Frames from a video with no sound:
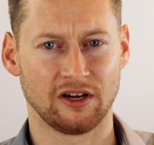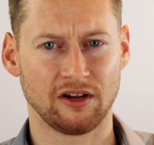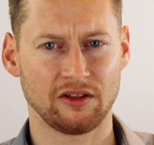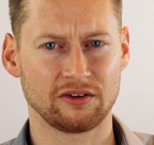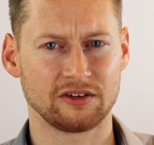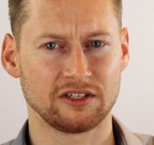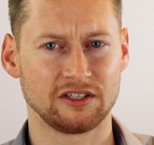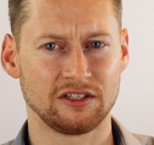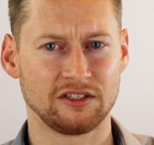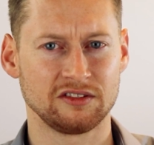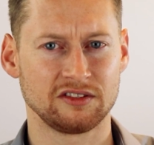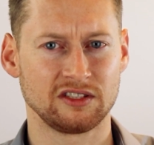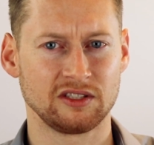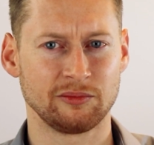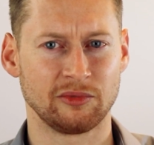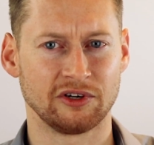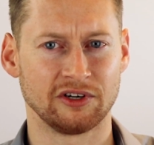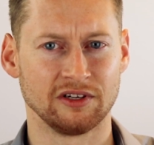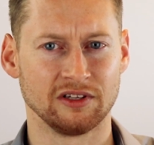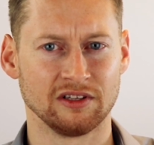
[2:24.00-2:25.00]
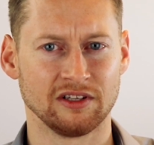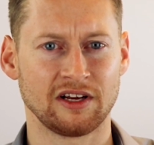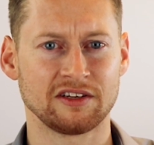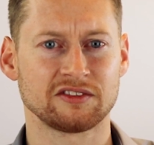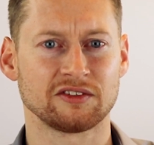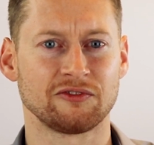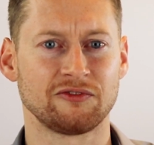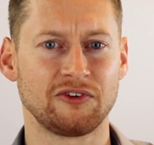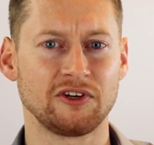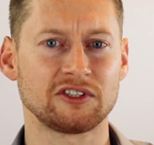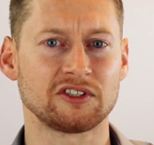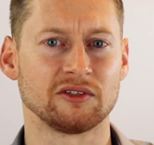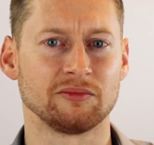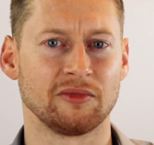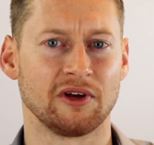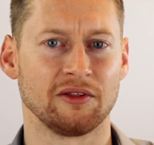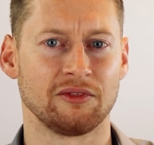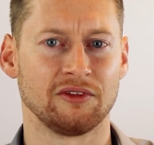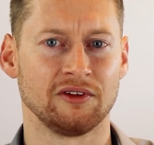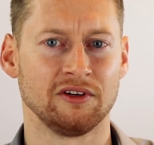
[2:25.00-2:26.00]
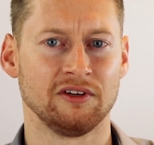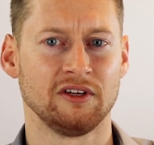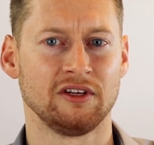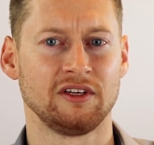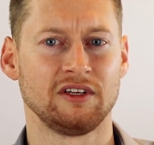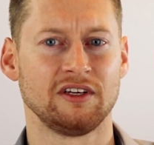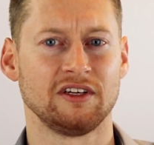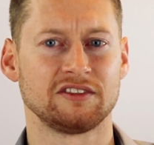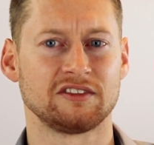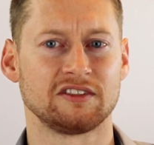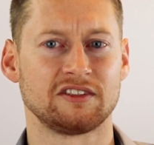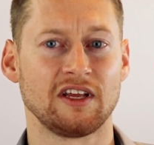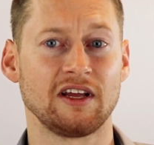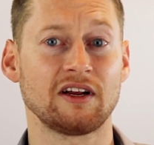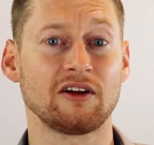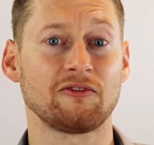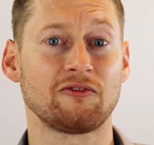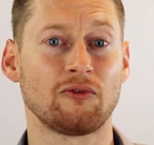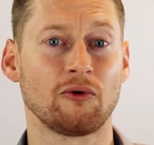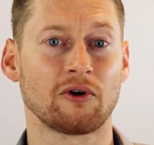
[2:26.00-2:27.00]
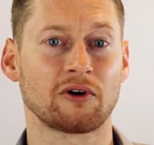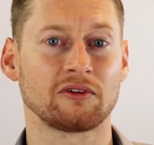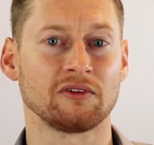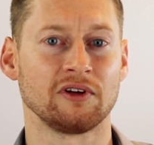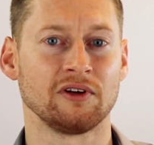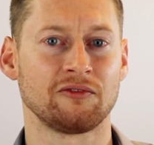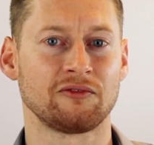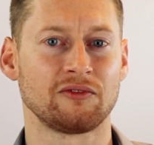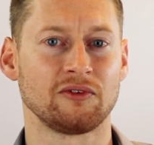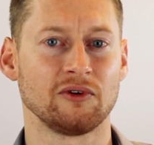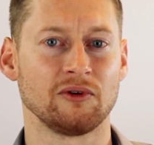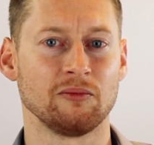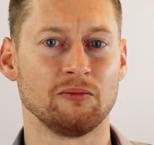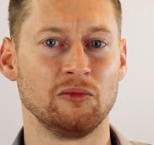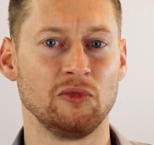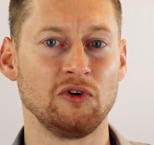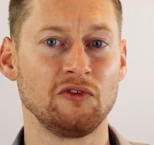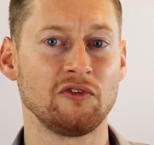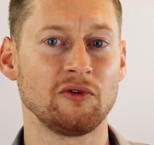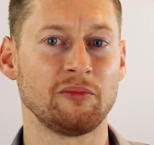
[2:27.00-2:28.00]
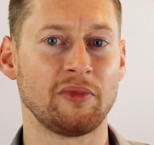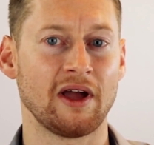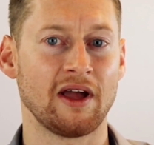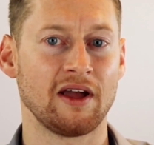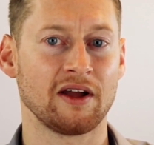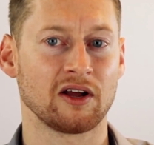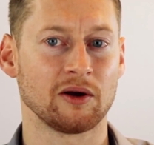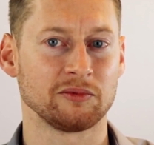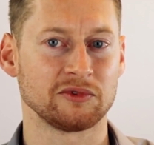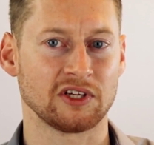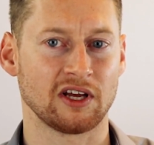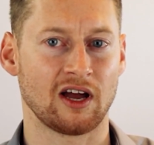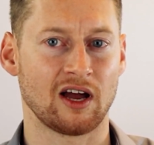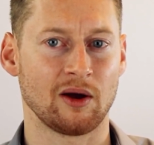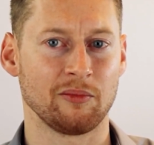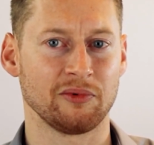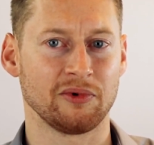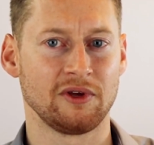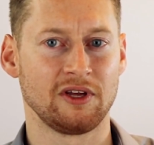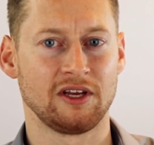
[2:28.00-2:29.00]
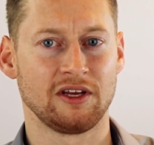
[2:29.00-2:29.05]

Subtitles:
Another easy but less efficient method is to take a forklift, move a bag up top,